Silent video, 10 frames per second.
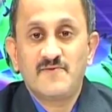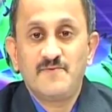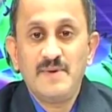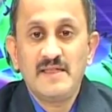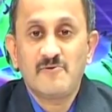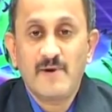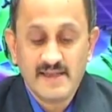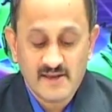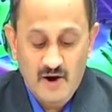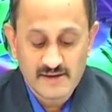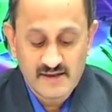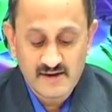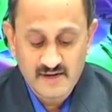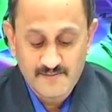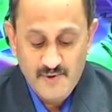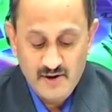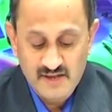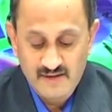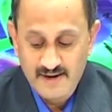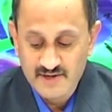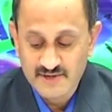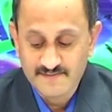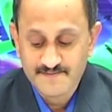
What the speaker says: of piecewise constant approximation.